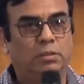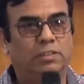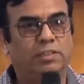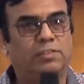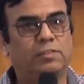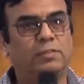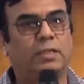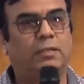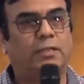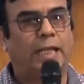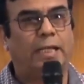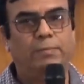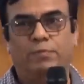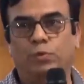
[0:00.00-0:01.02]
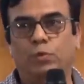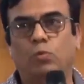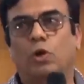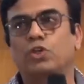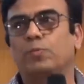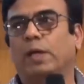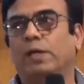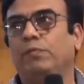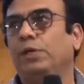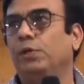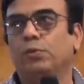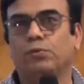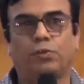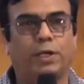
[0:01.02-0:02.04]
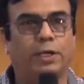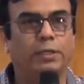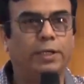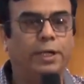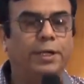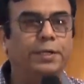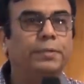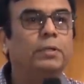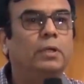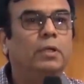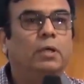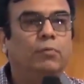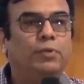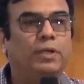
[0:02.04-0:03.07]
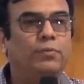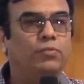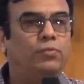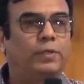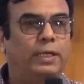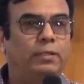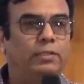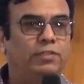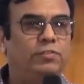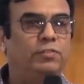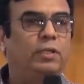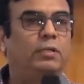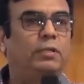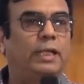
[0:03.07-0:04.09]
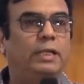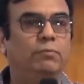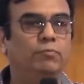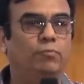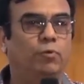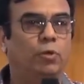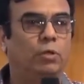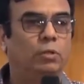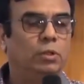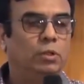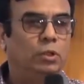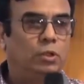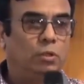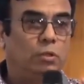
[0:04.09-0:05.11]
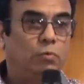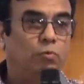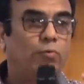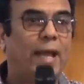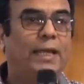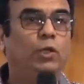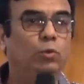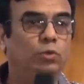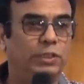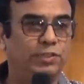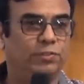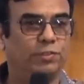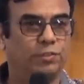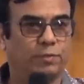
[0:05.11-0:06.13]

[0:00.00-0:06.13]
this is the time, if you watch my videos here and there, we have said this is the time for value thesis.